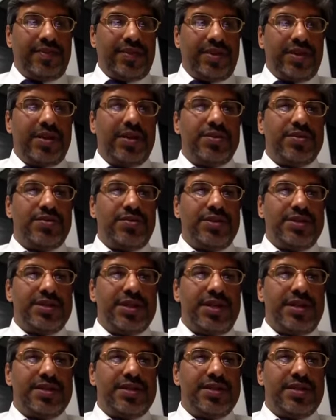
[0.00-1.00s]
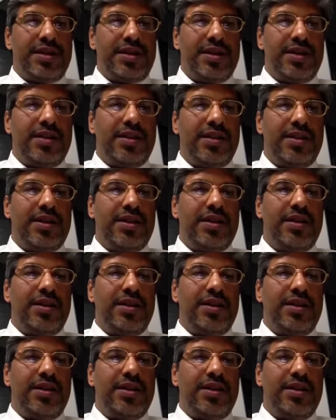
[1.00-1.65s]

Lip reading: Control charts are the